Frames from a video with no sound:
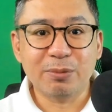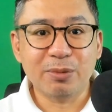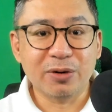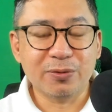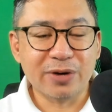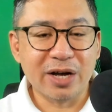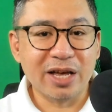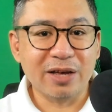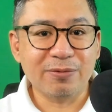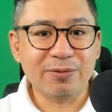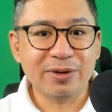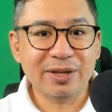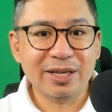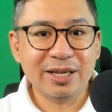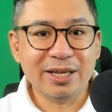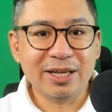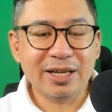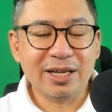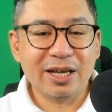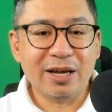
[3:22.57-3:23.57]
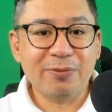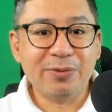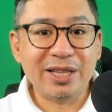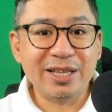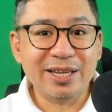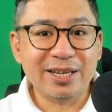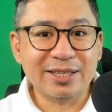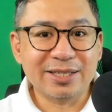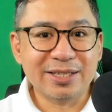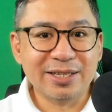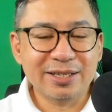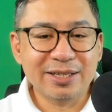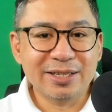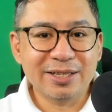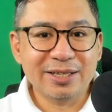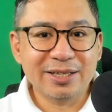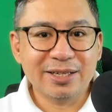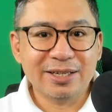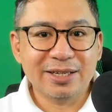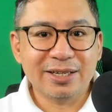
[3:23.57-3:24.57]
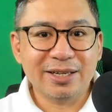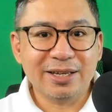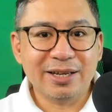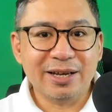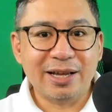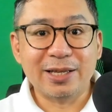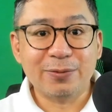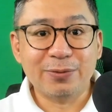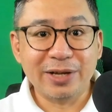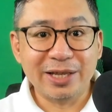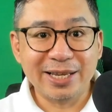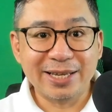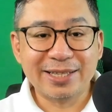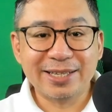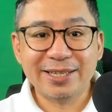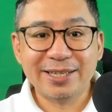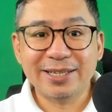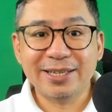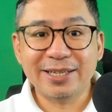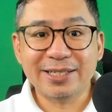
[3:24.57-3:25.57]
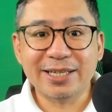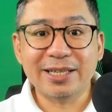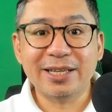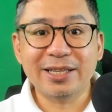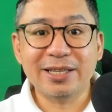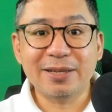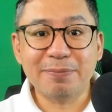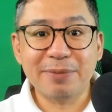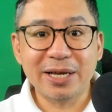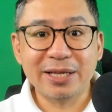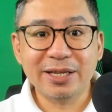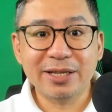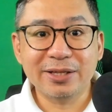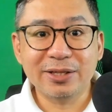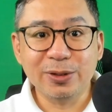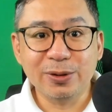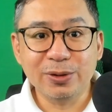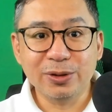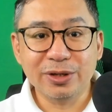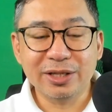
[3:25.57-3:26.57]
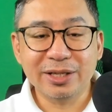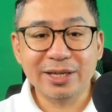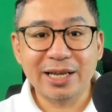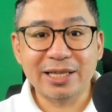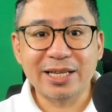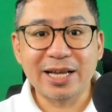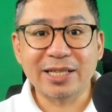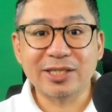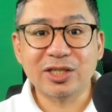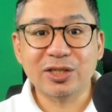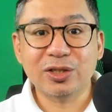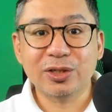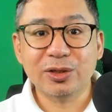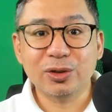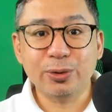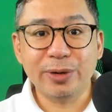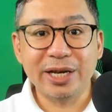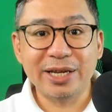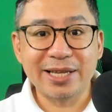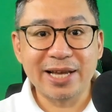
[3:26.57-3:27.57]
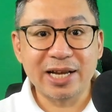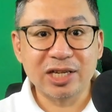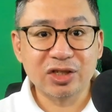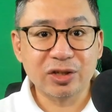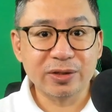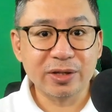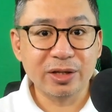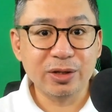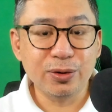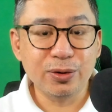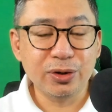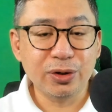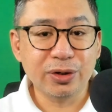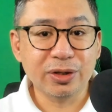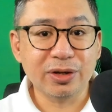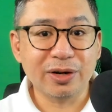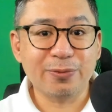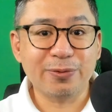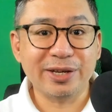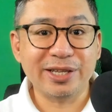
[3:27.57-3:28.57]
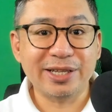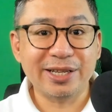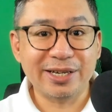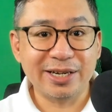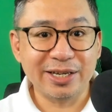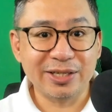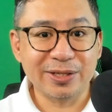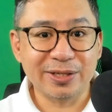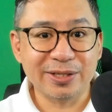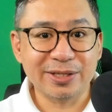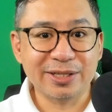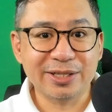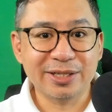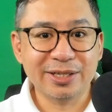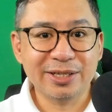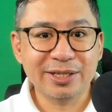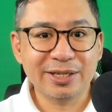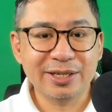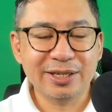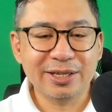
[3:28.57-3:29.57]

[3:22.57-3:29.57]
Number 5. Affiliate. An affiliate is an independent union attached to a national union or federation.